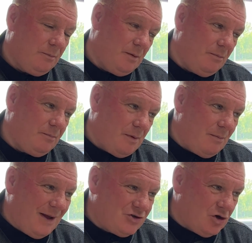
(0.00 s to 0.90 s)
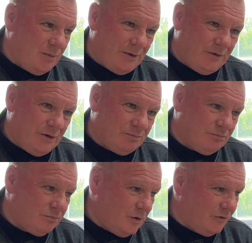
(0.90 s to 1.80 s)
But but my job under a
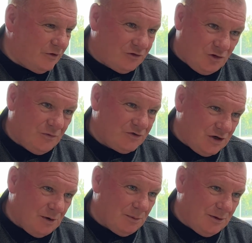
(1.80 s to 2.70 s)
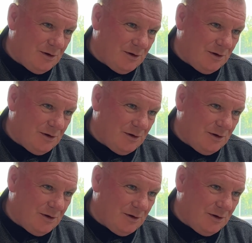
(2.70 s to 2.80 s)
under a tough chairman.